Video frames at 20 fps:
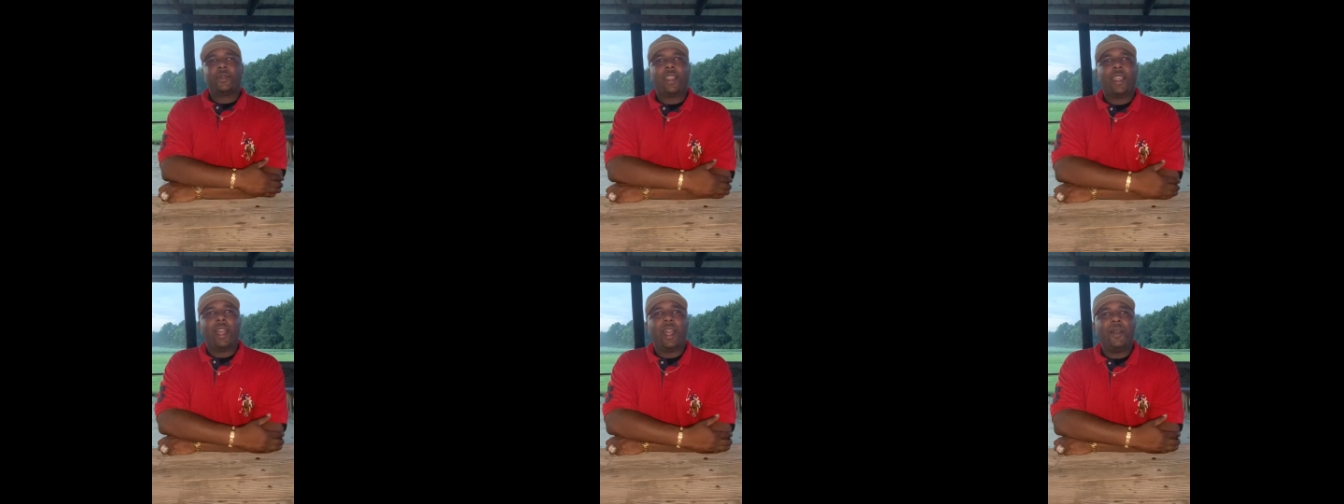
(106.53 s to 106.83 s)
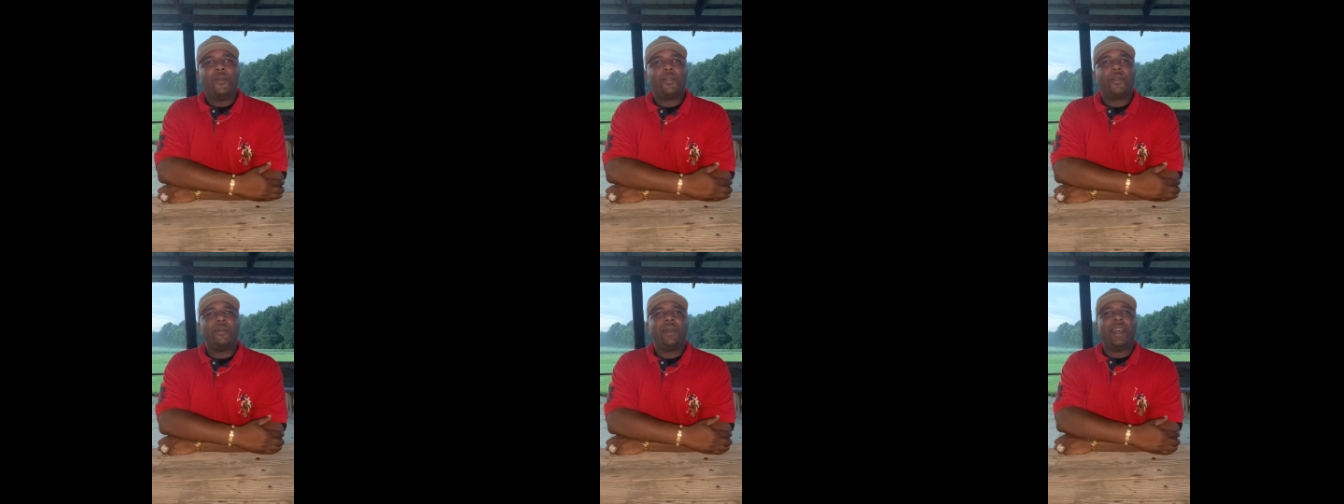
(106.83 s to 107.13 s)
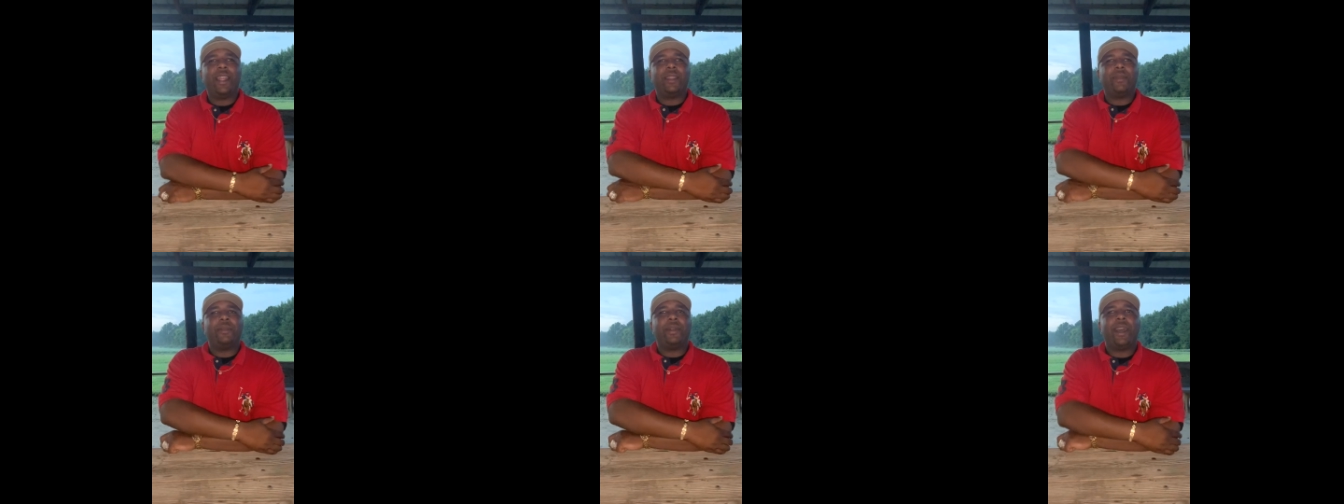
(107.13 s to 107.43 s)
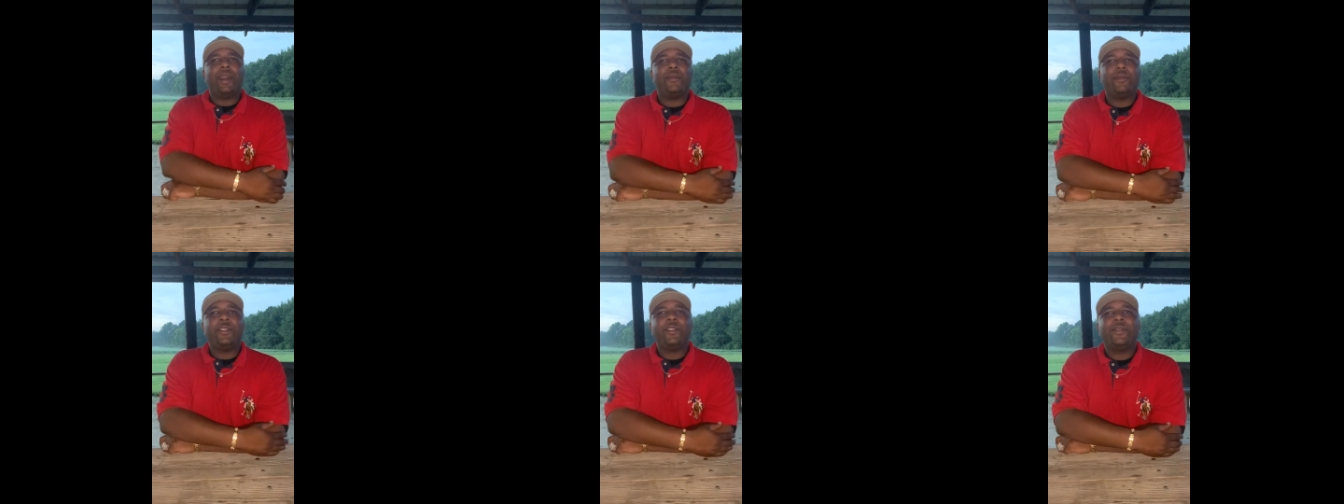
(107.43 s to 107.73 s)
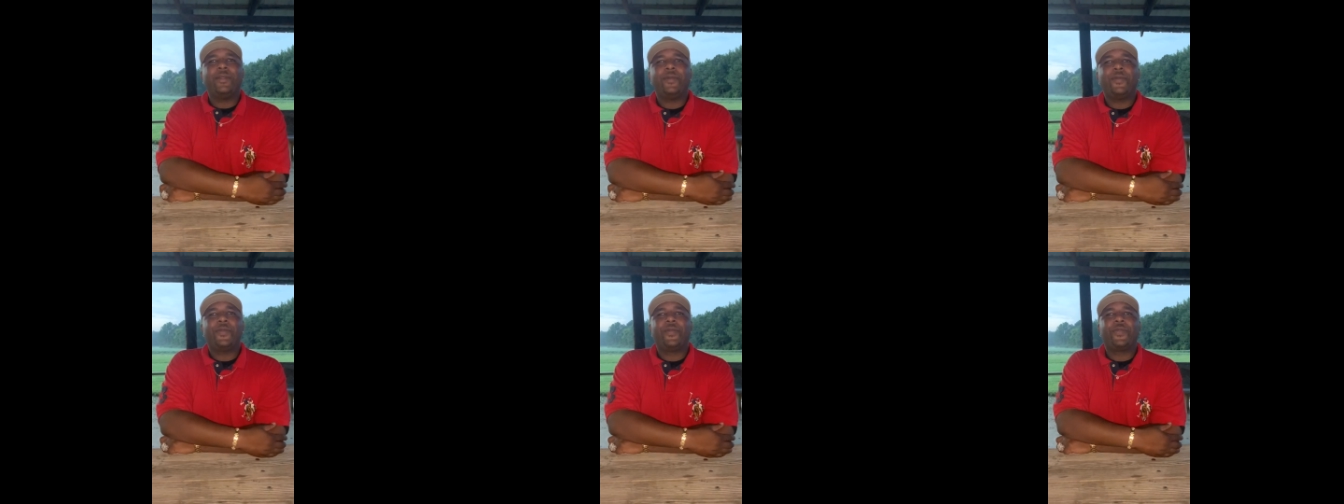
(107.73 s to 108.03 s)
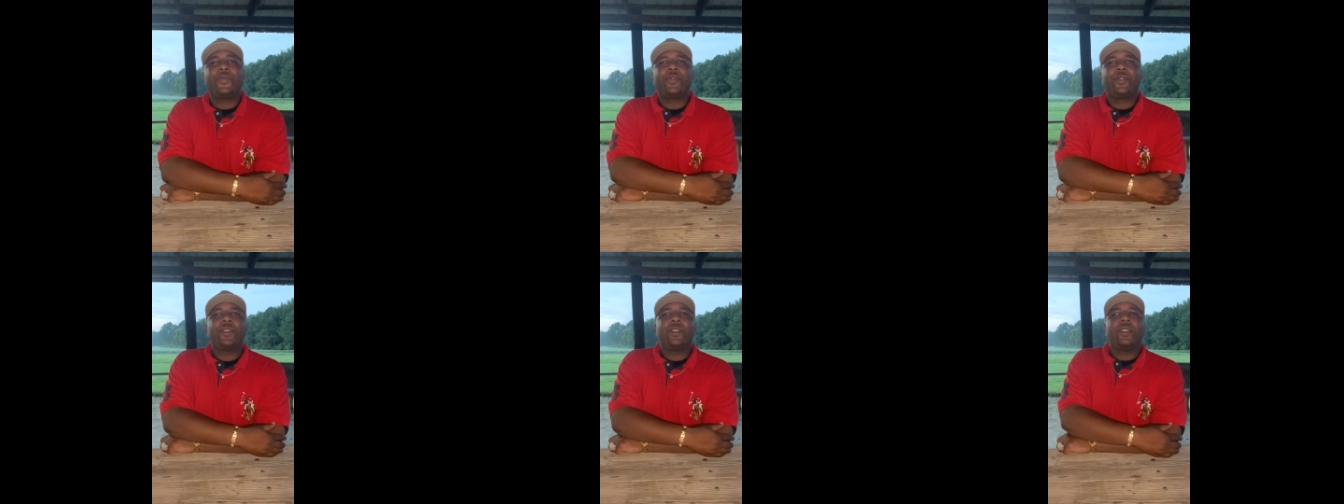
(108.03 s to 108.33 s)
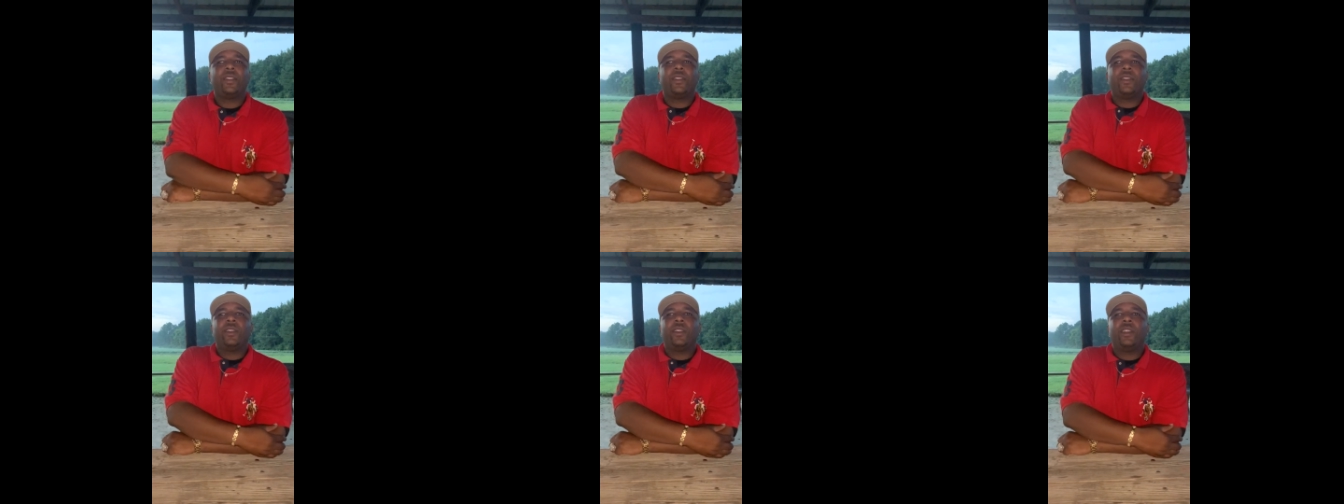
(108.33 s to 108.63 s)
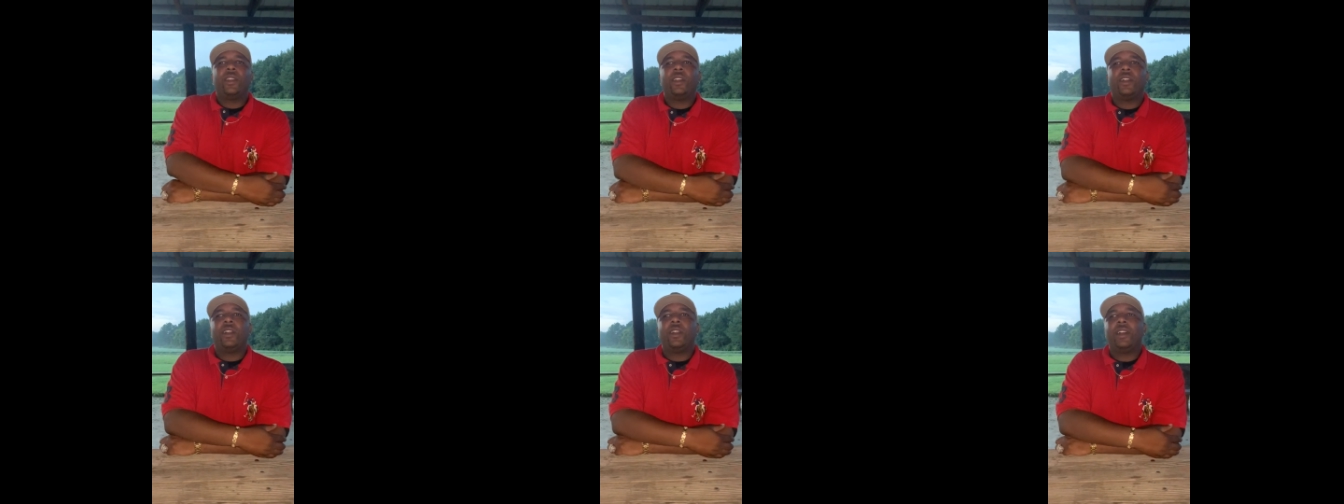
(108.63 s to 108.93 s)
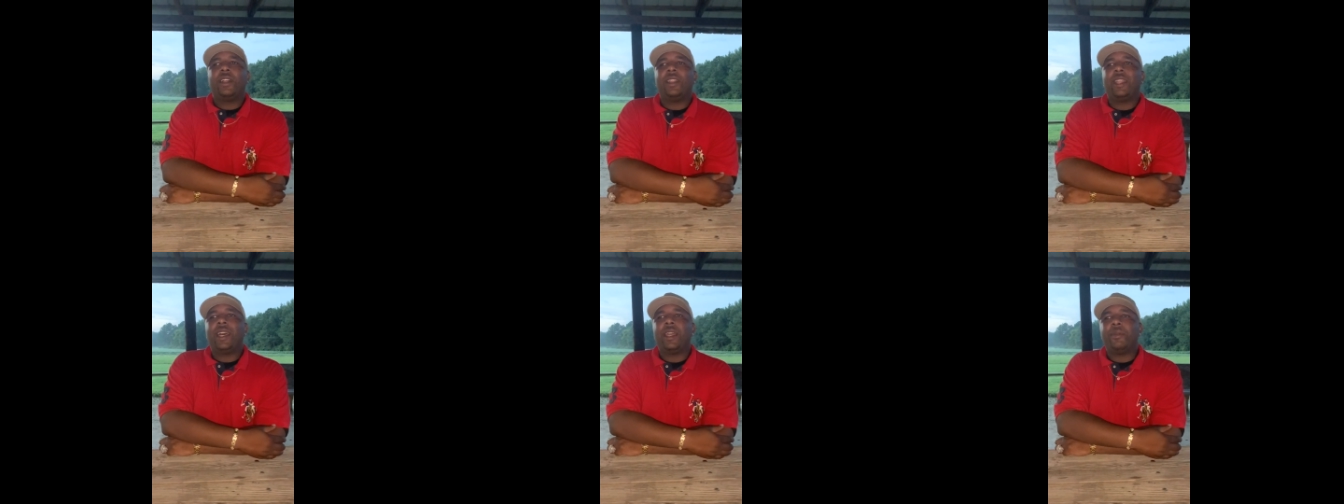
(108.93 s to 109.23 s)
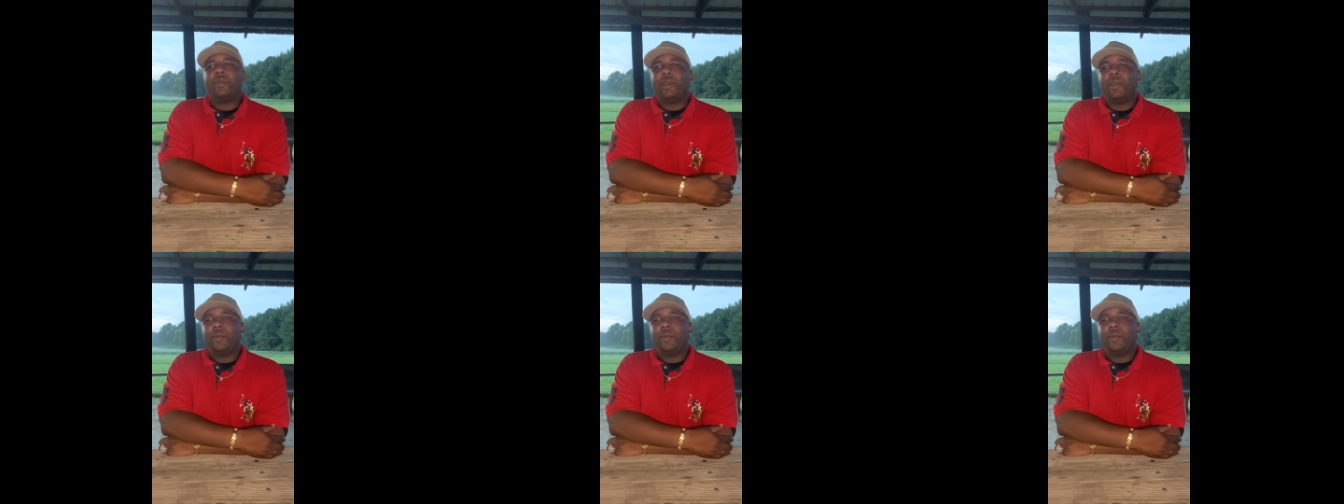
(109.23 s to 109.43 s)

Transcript: I'm from Alabama. A lot of